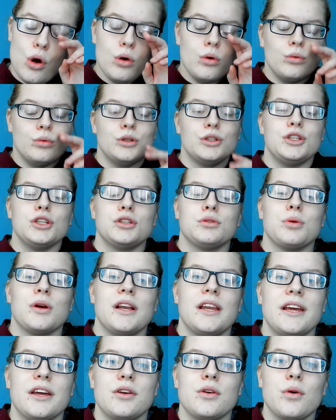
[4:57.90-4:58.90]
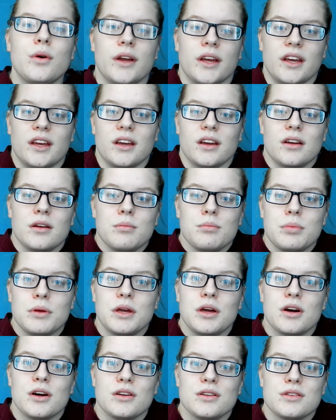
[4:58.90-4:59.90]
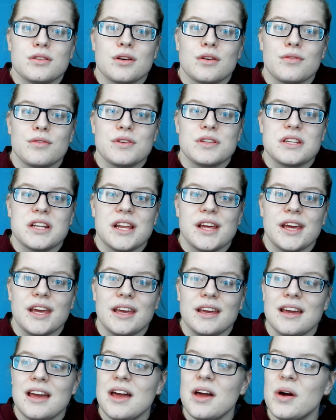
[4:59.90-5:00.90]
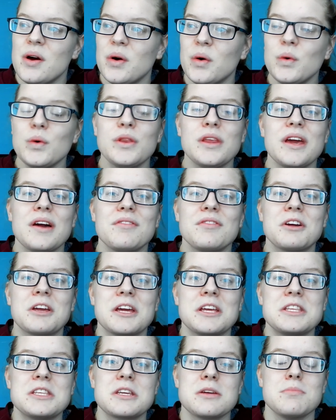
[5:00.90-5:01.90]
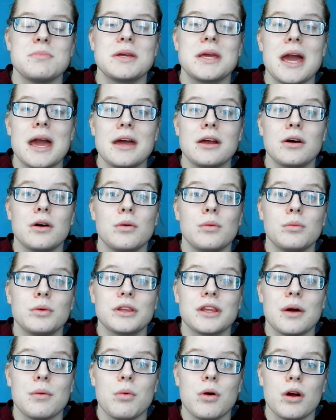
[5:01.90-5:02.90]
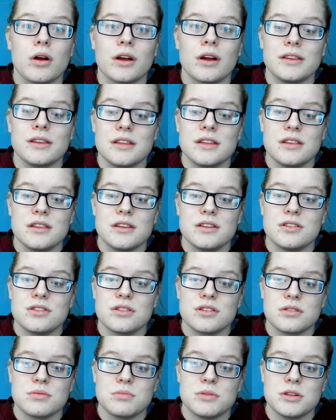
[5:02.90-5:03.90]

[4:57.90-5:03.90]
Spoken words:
Which is really annoying, because obviously all the other kids can be getting on with their work, and then there's just me